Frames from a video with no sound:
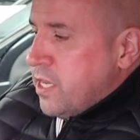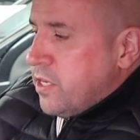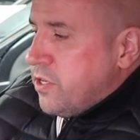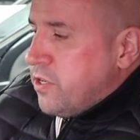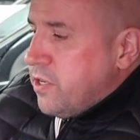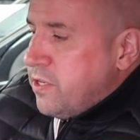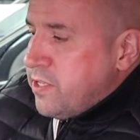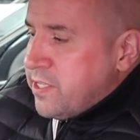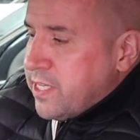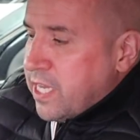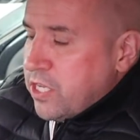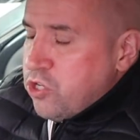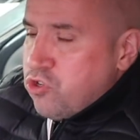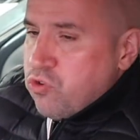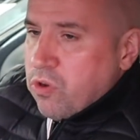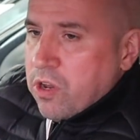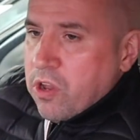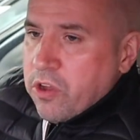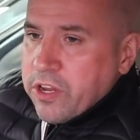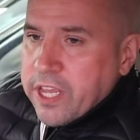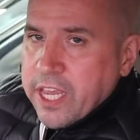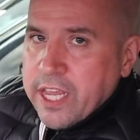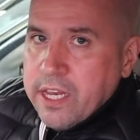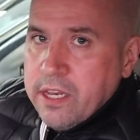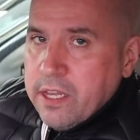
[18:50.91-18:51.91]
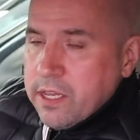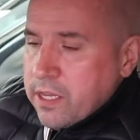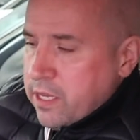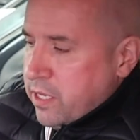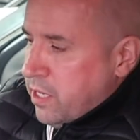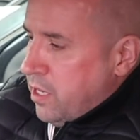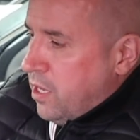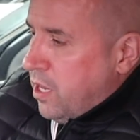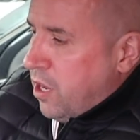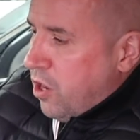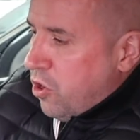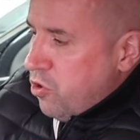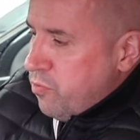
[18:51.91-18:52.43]
Does central locking
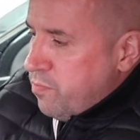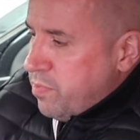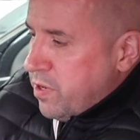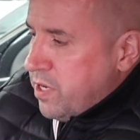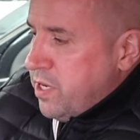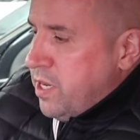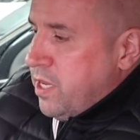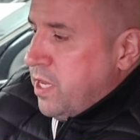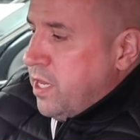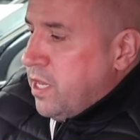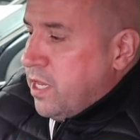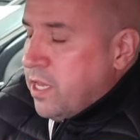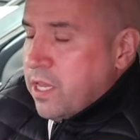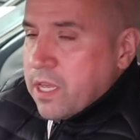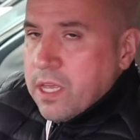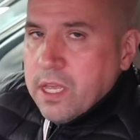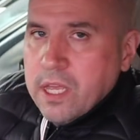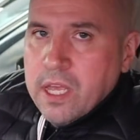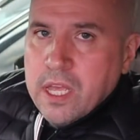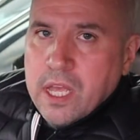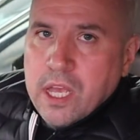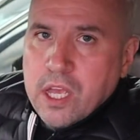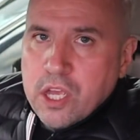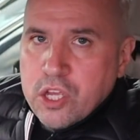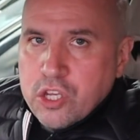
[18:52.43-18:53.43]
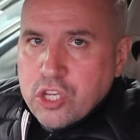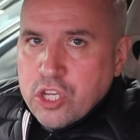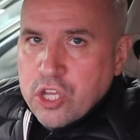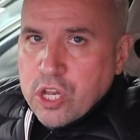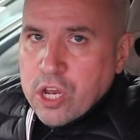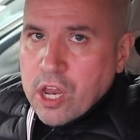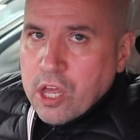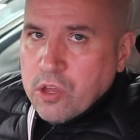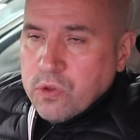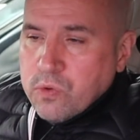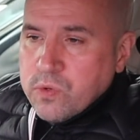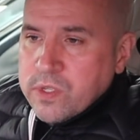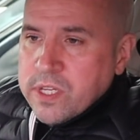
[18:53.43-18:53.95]
open and
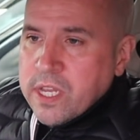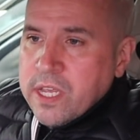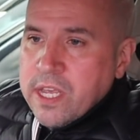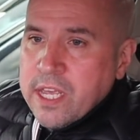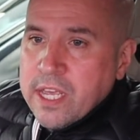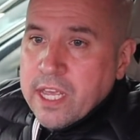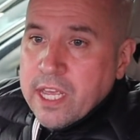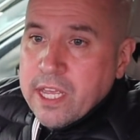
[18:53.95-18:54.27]
close?